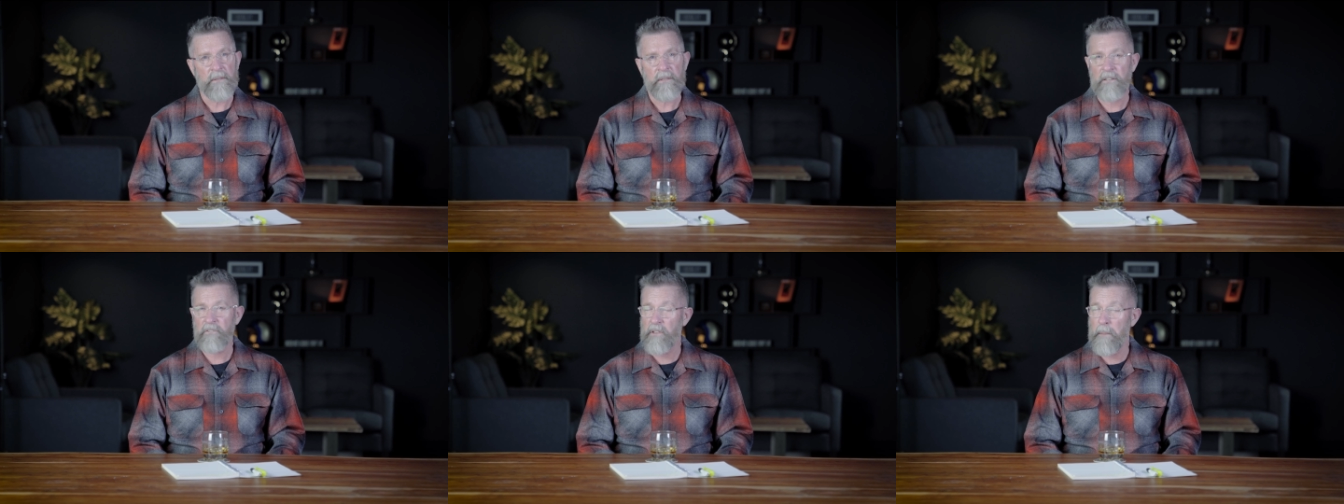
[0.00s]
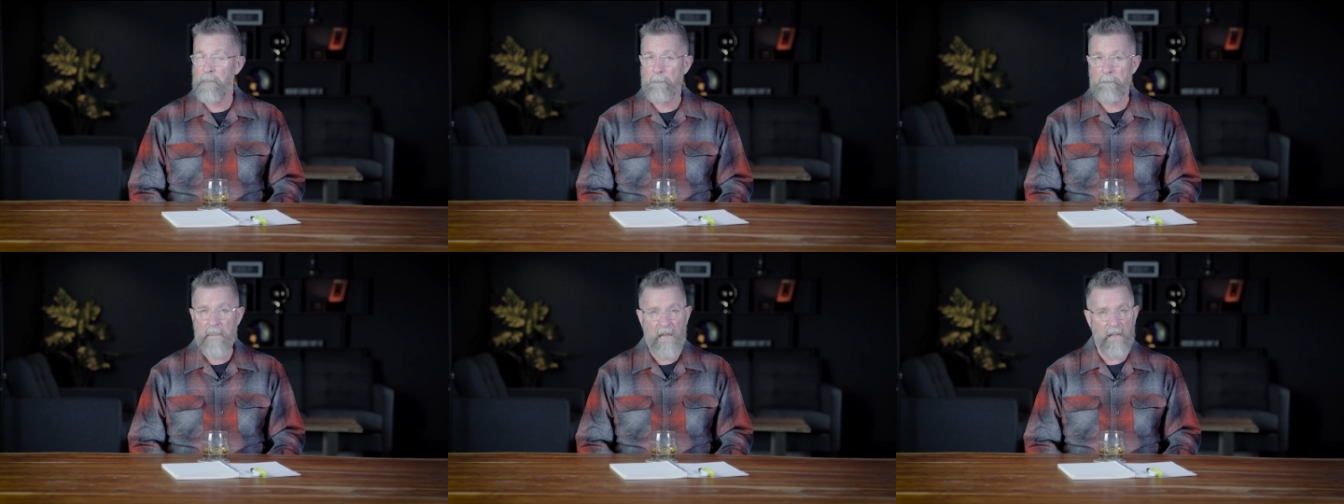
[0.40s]
That's a
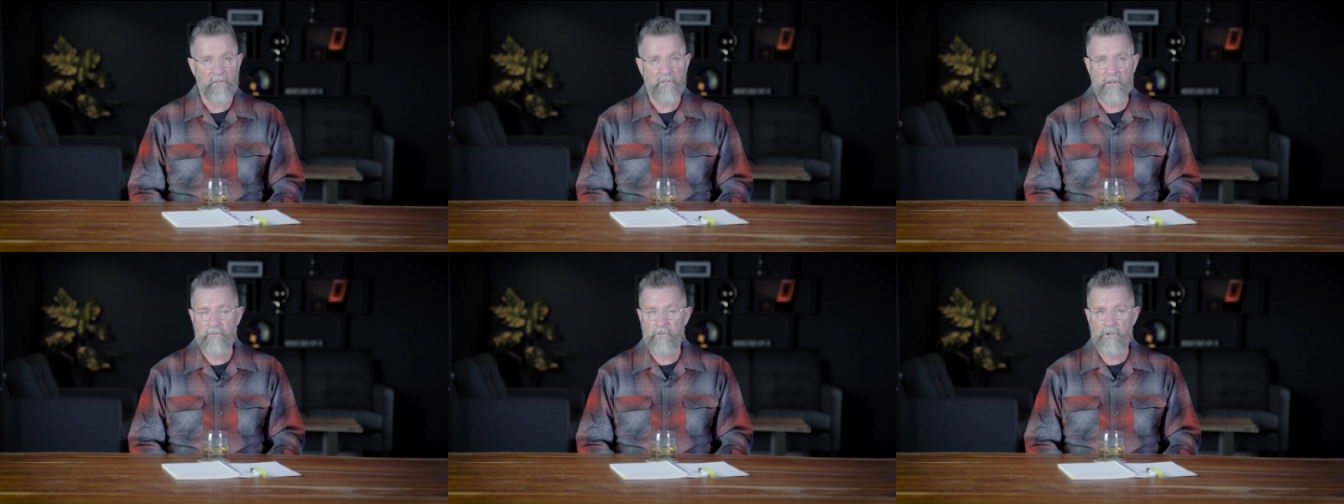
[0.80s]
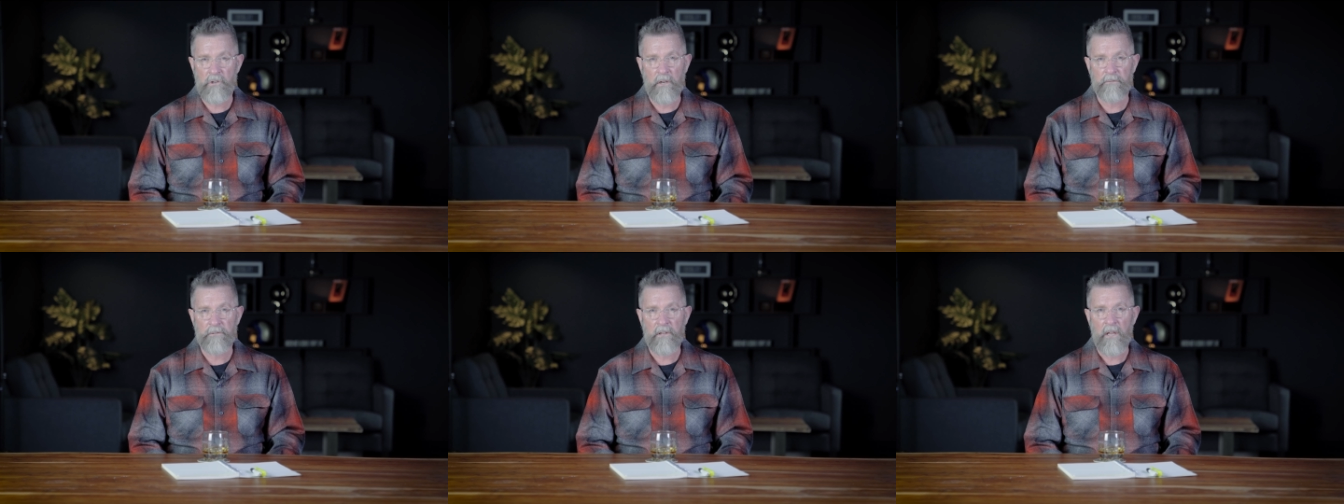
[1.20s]
massive
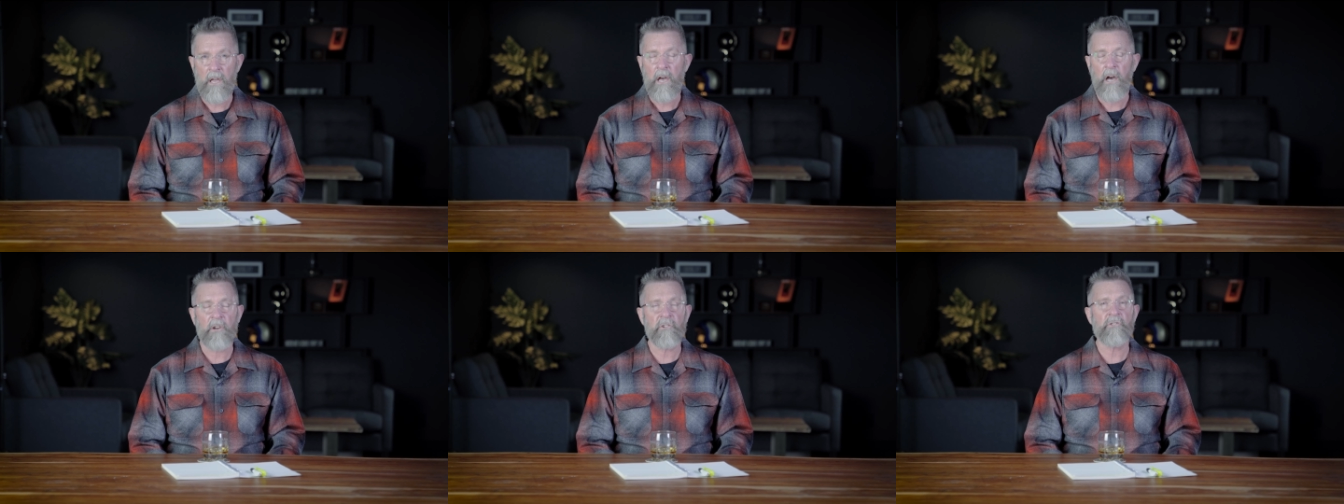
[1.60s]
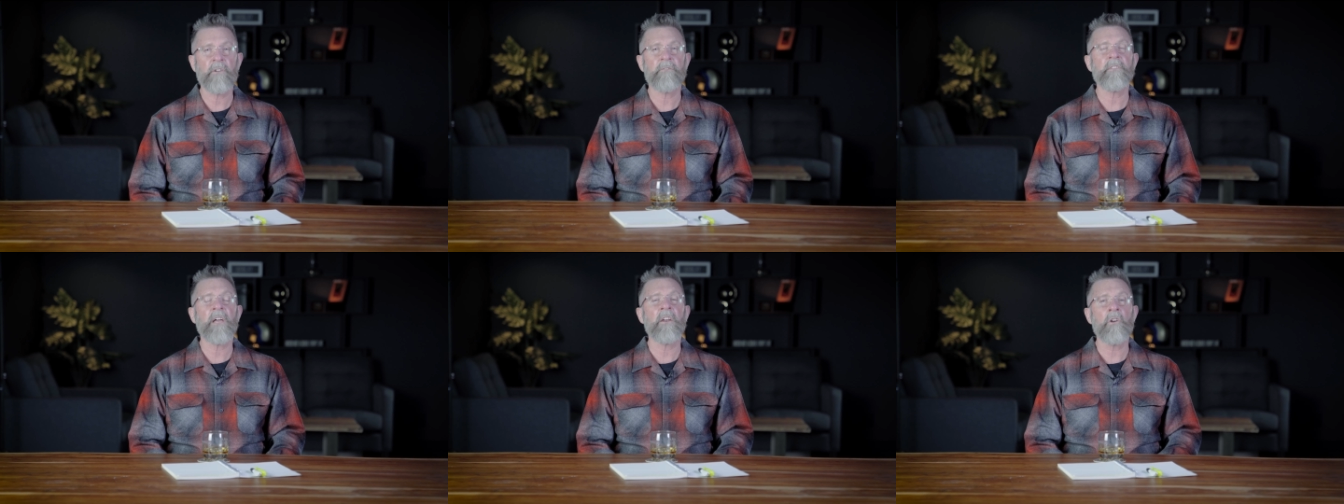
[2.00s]
shift, a
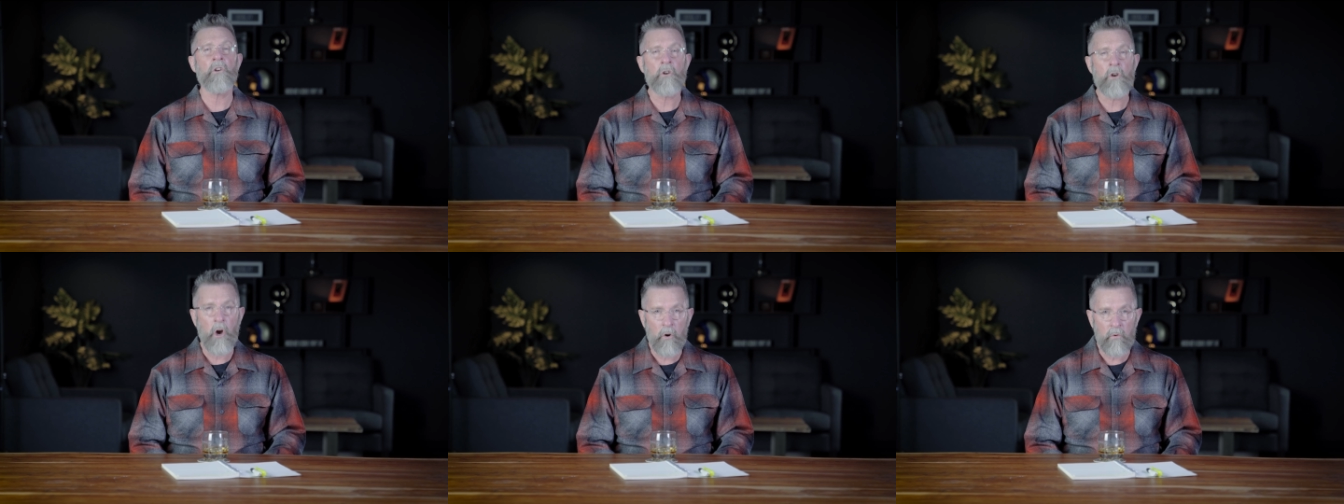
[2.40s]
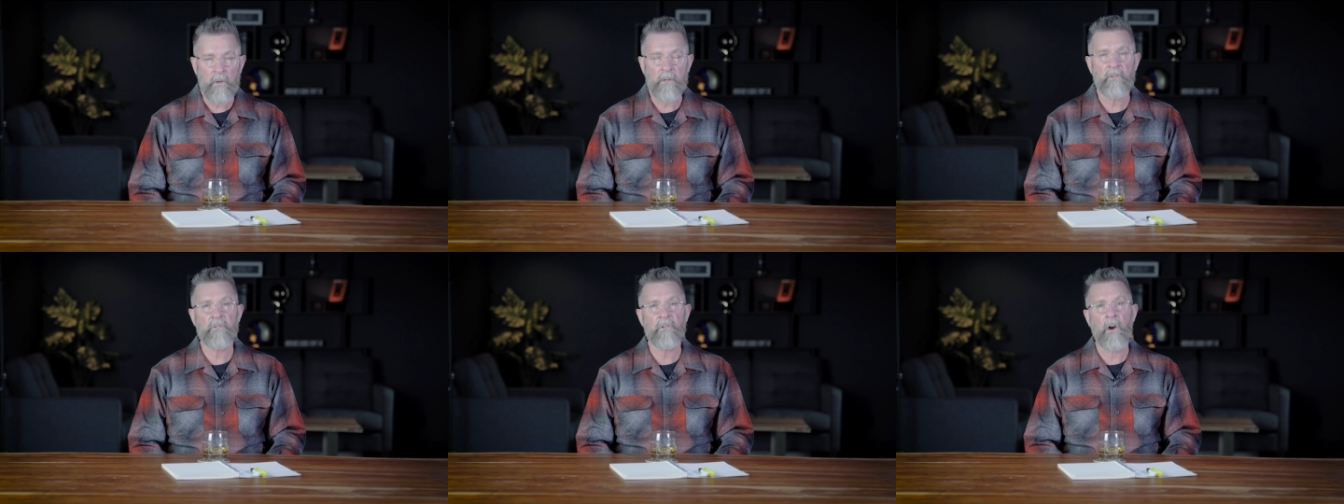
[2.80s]
shift that no
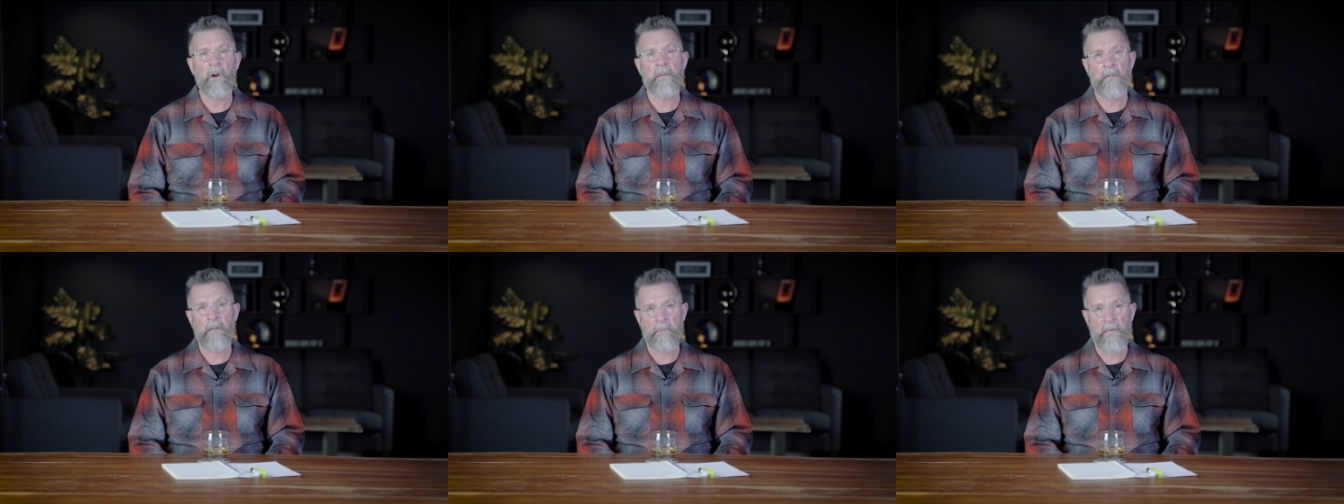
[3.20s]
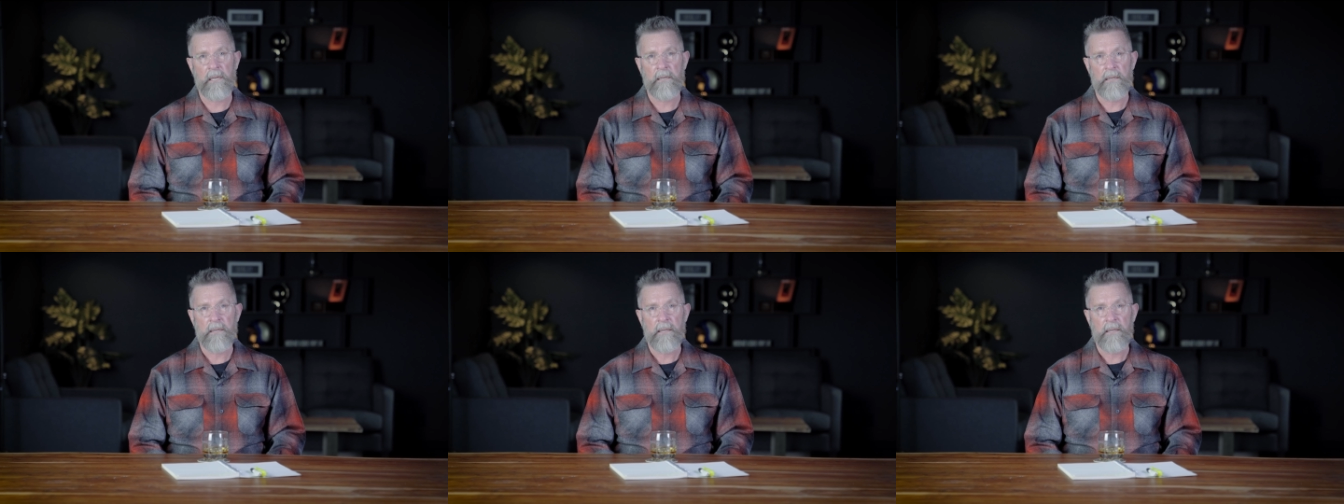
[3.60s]
one saw coming.